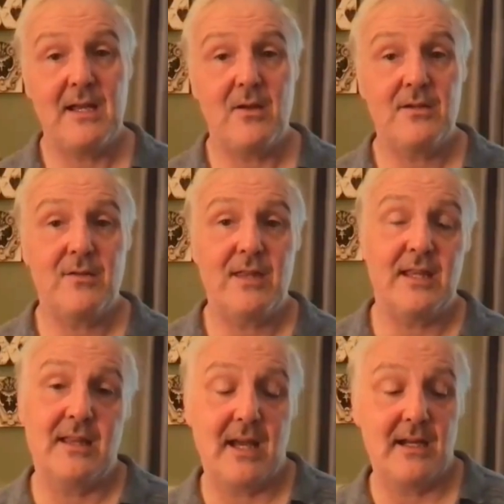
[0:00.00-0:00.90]
I also
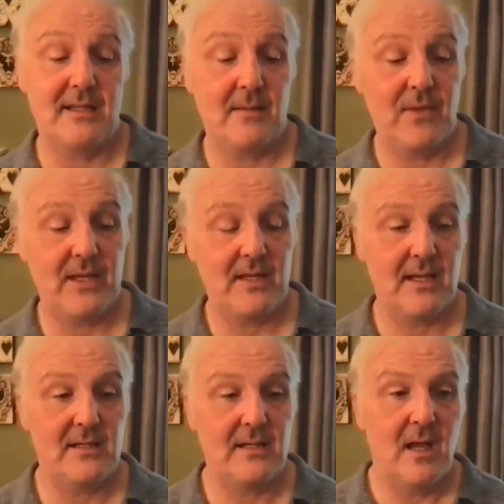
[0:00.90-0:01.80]
think that is something
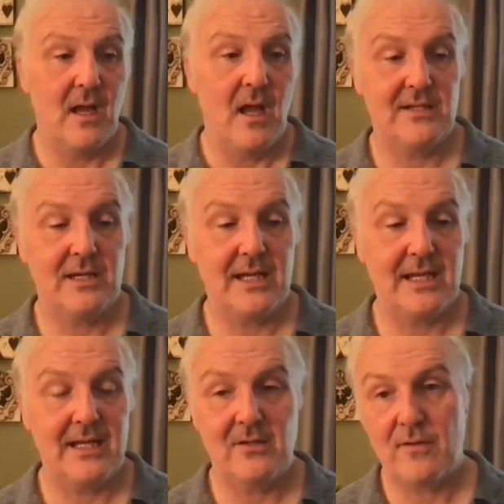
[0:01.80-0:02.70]
that looking
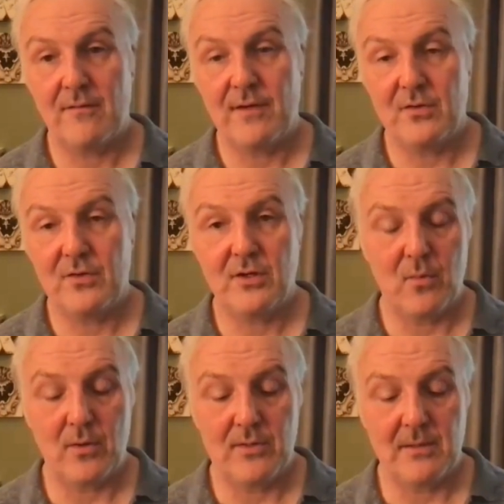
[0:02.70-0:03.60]
into the future,
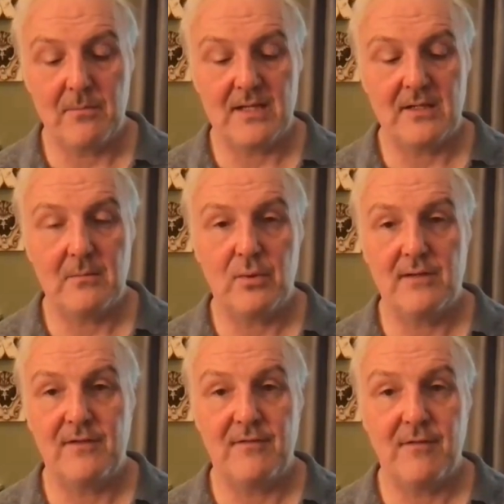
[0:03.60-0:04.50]
we did mention
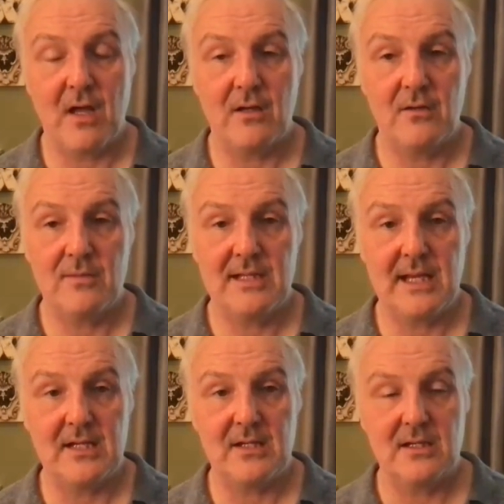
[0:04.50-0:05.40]
briefly volume
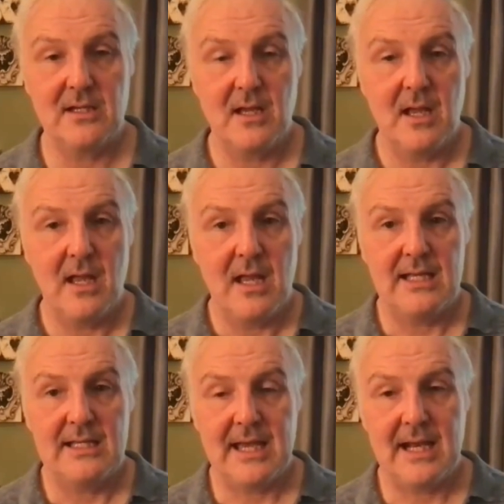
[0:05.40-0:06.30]
stages,
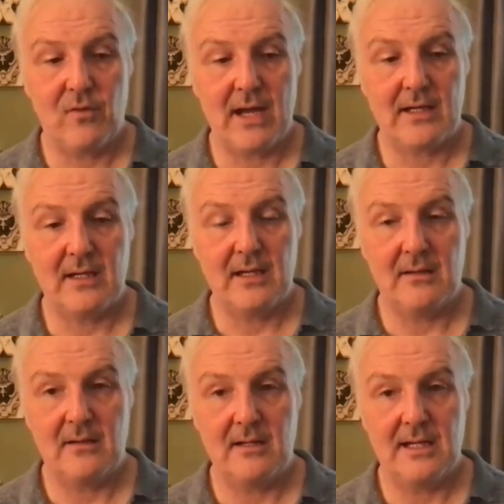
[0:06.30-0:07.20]
is that
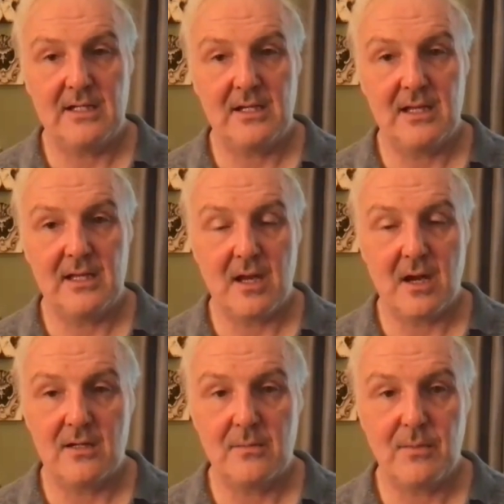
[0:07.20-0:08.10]
recognition that the
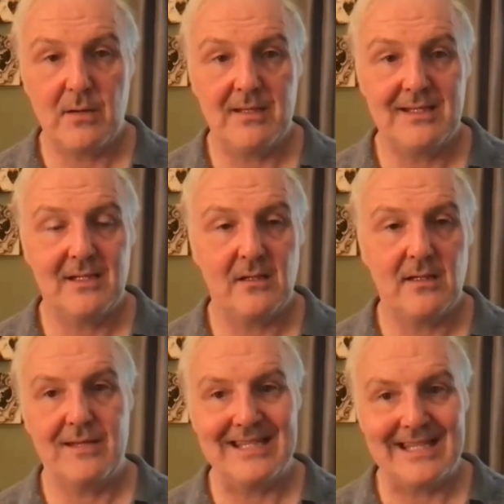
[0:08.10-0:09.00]
art department
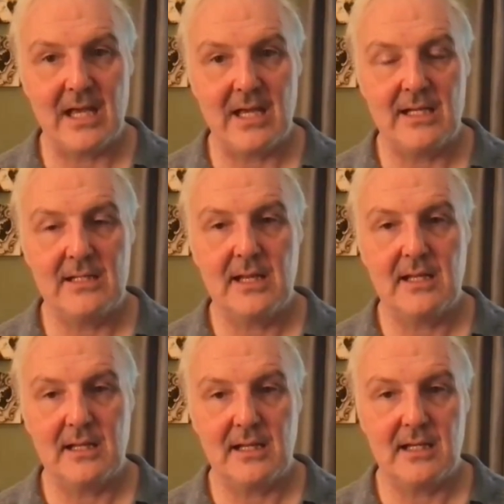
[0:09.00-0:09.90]
still designs
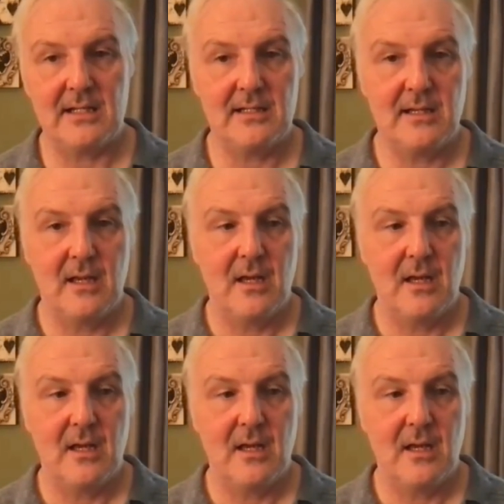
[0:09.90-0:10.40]
and leads